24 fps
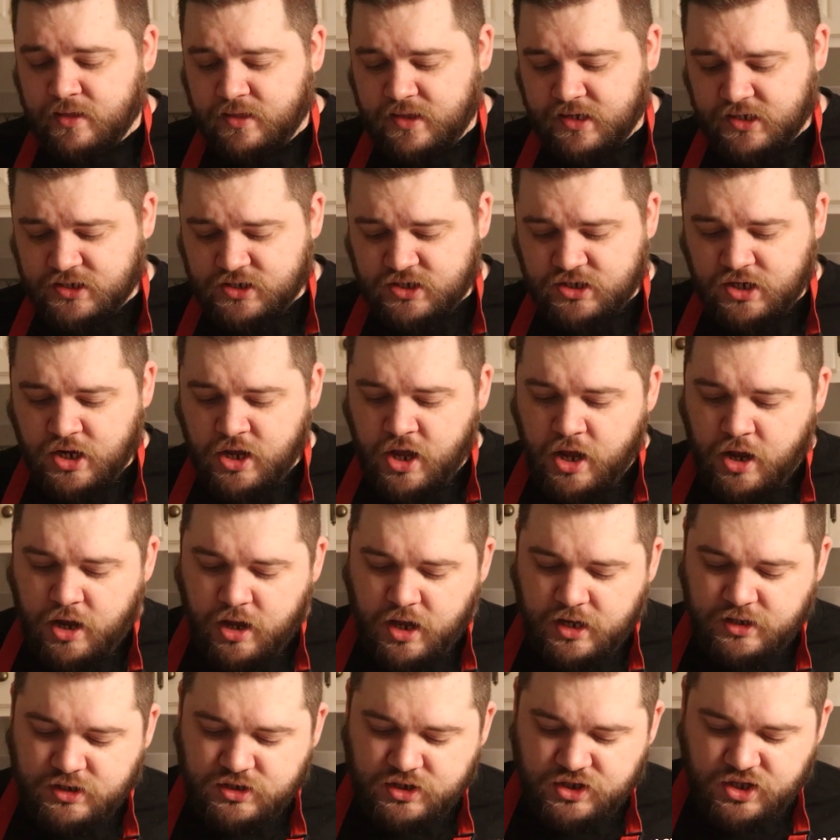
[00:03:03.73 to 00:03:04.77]
This
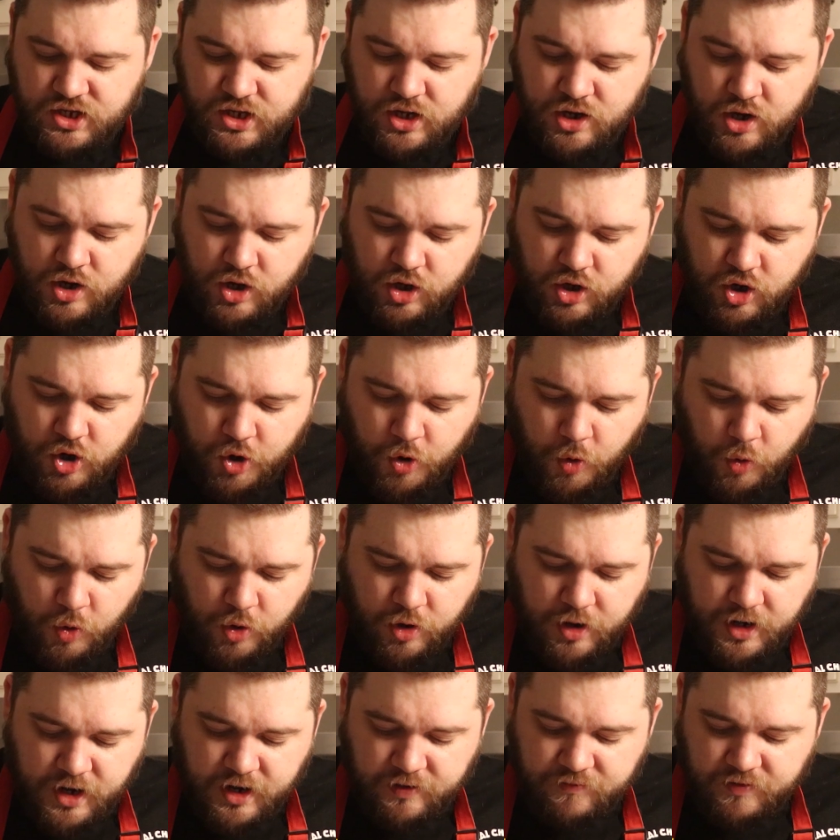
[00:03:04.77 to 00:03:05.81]
is the
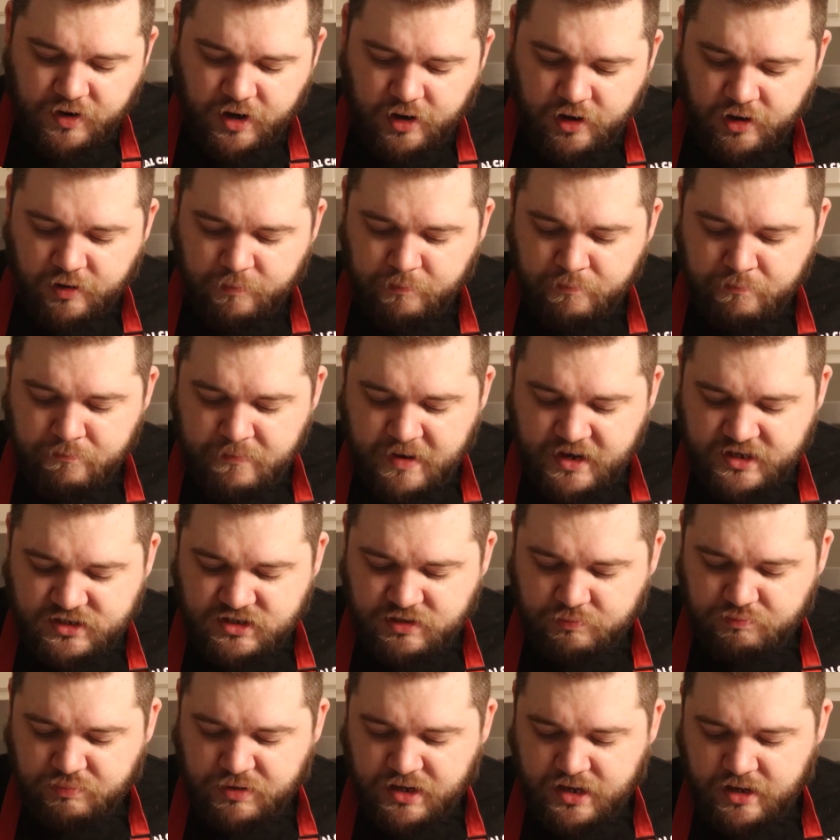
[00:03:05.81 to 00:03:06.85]
core of our
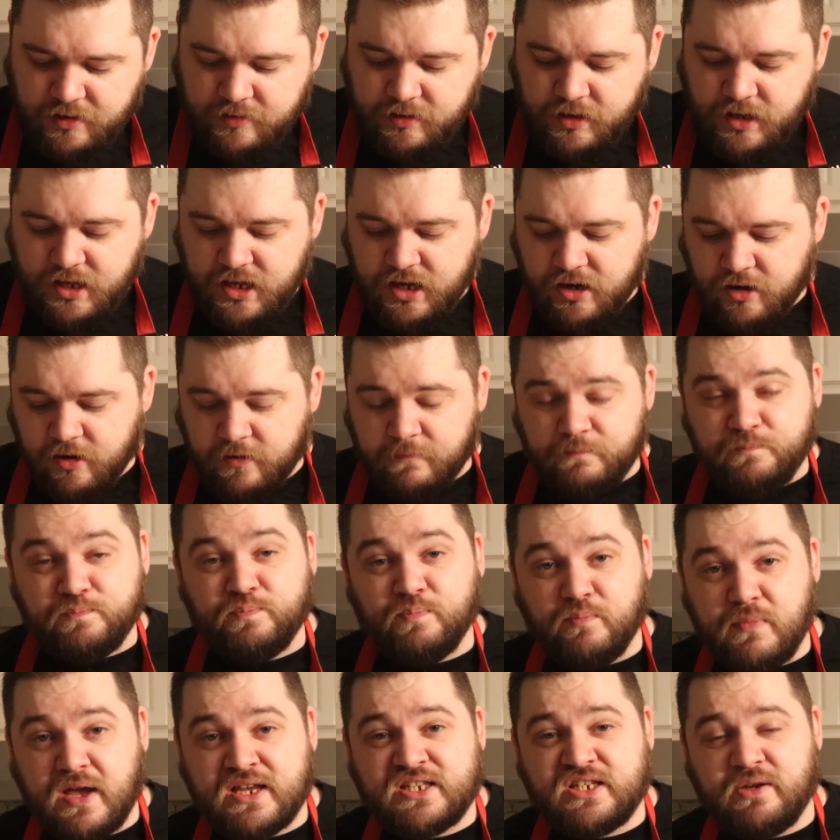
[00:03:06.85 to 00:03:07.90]
recipe here.
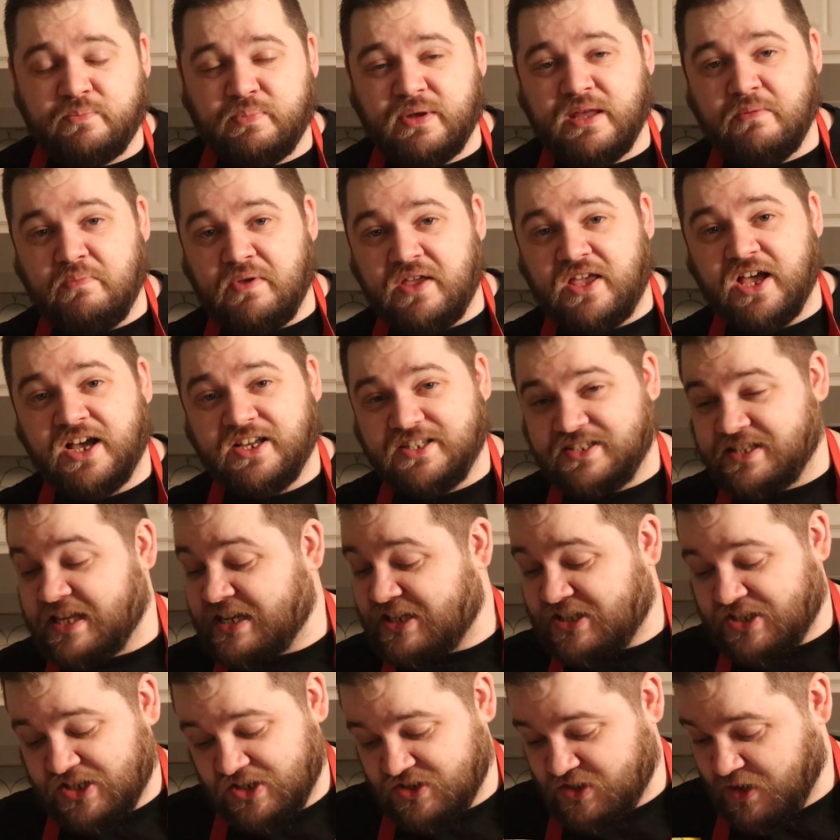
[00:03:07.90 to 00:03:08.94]
Recipe because
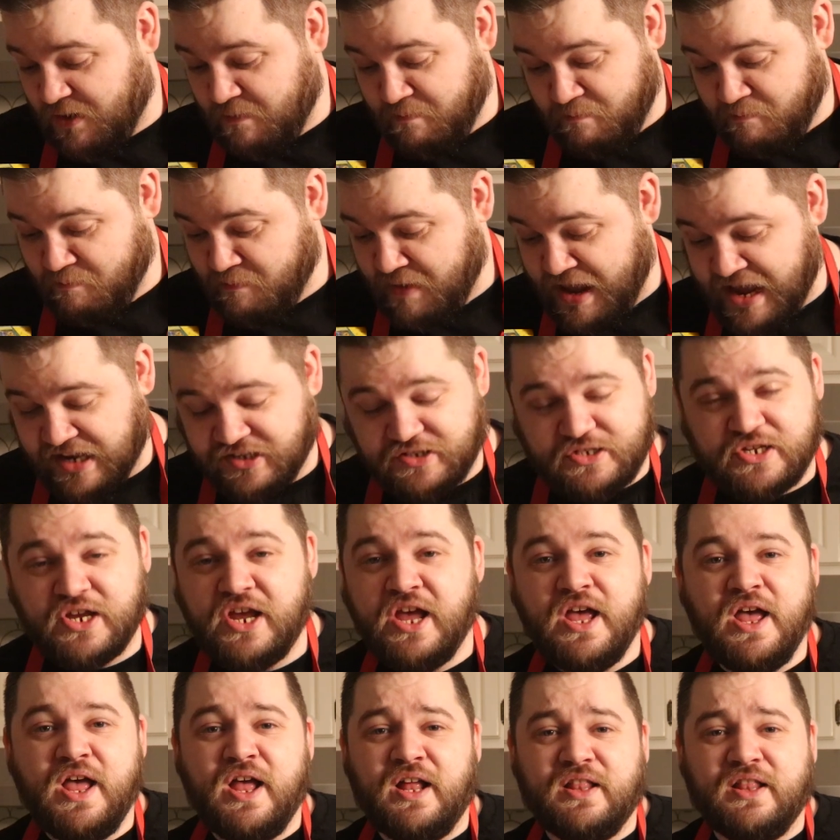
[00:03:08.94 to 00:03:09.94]
this is a mess.